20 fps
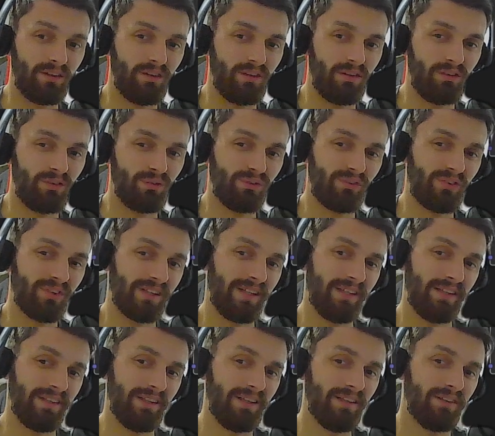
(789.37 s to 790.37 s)
usually
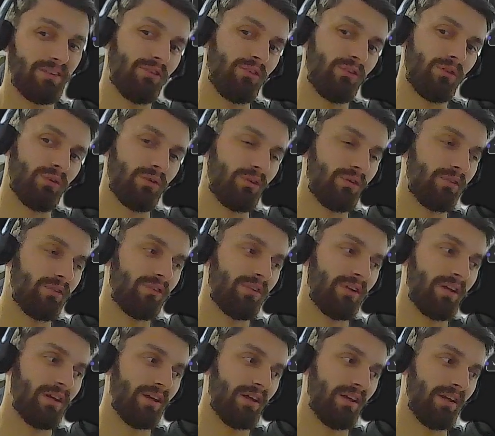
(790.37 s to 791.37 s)
these use
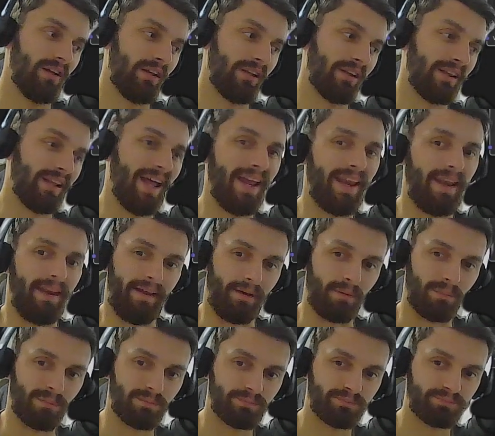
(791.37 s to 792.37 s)
lighting
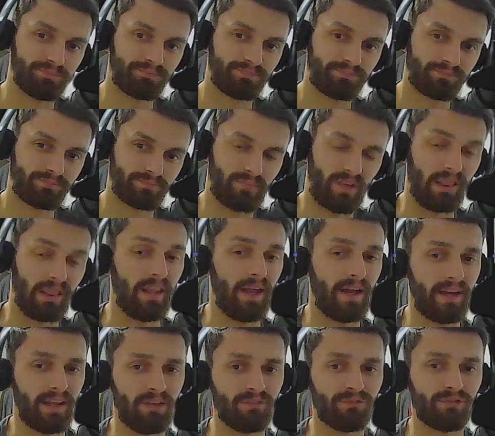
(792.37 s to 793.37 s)

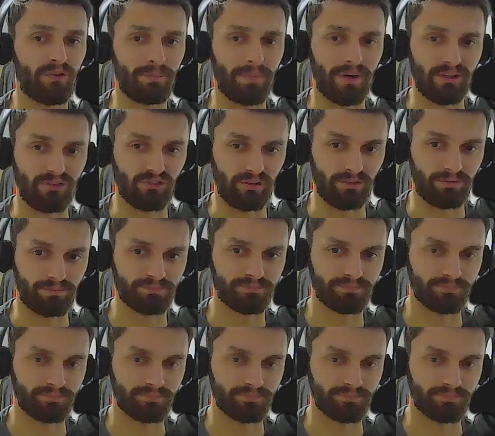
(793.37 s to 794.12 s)
information.